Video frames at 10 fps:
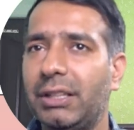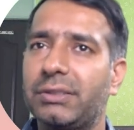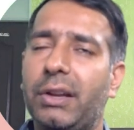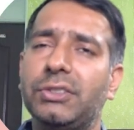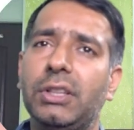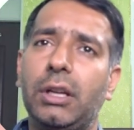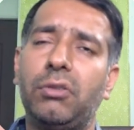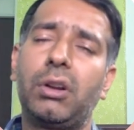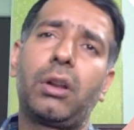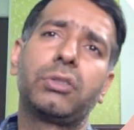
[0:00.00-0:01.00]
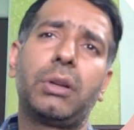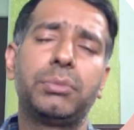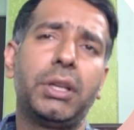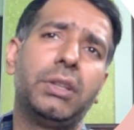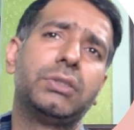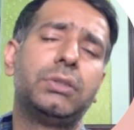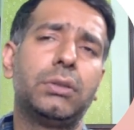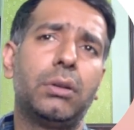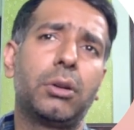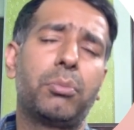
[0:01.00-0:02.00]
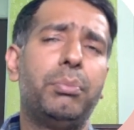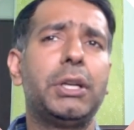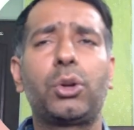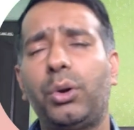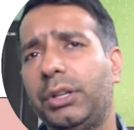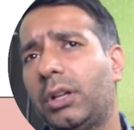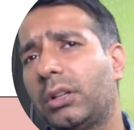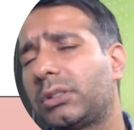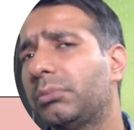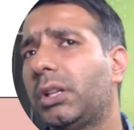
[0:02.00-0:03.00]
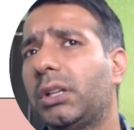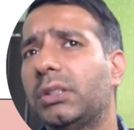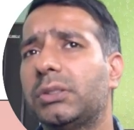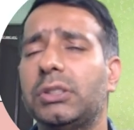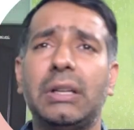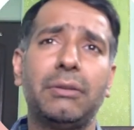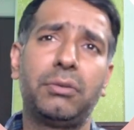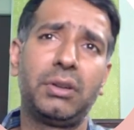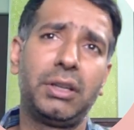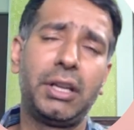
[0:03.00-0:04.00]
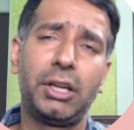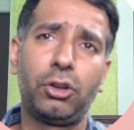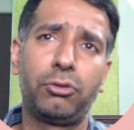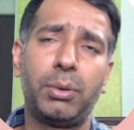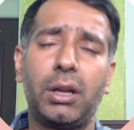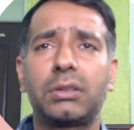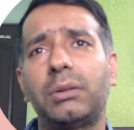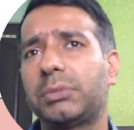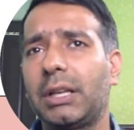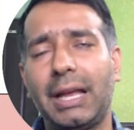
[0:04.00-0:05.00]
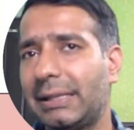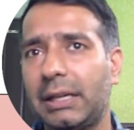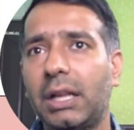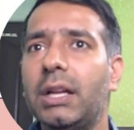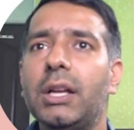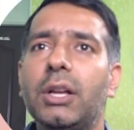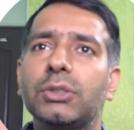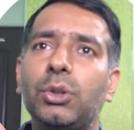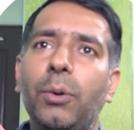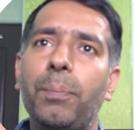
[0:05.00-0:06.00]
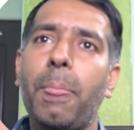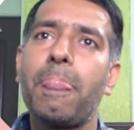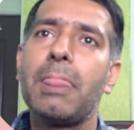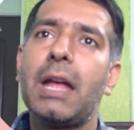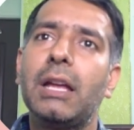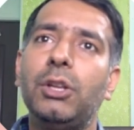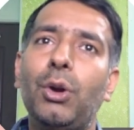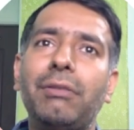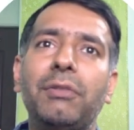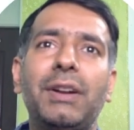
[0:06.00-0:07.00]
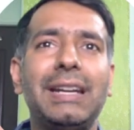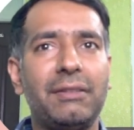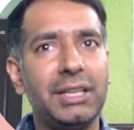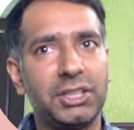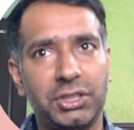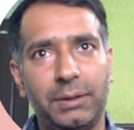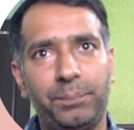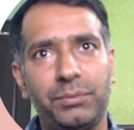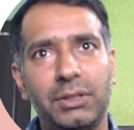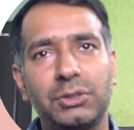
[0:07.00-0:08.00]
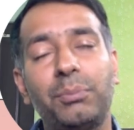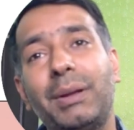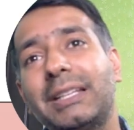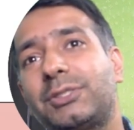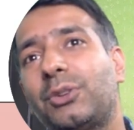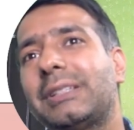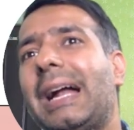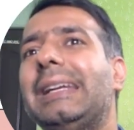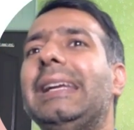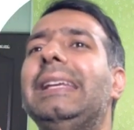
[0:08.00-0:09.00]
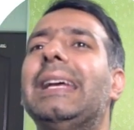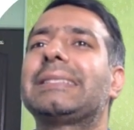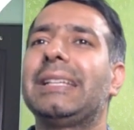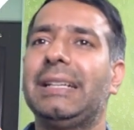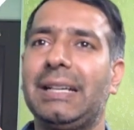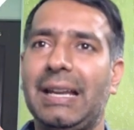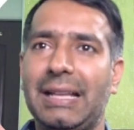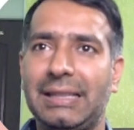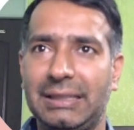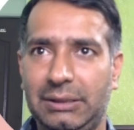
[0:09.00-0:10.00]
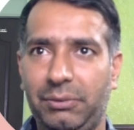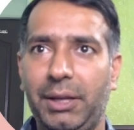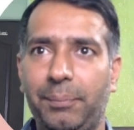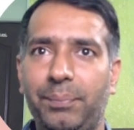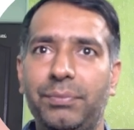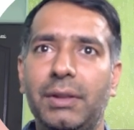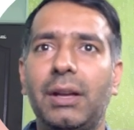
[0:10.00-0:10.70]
one is currency converter, or something is Bitcoin, or something is date of birth, something like that. So you have different navigation. So based on that, he has created like this way.